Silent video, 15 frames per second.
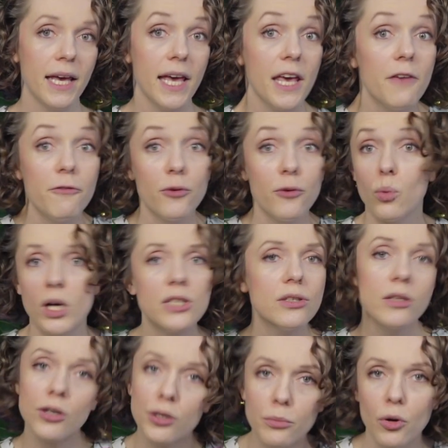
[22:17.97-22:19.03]
If you want
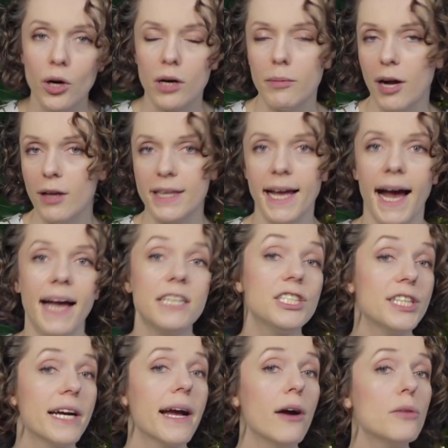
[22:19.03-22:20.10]
to learn more about that,
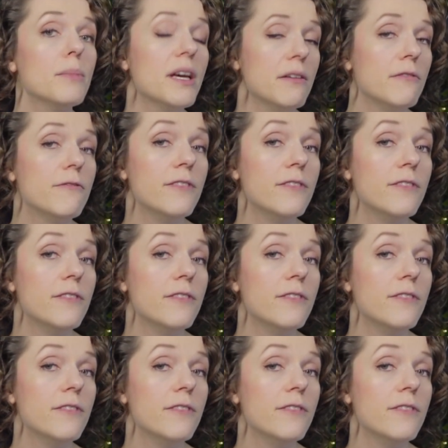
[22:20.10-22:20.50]
check out my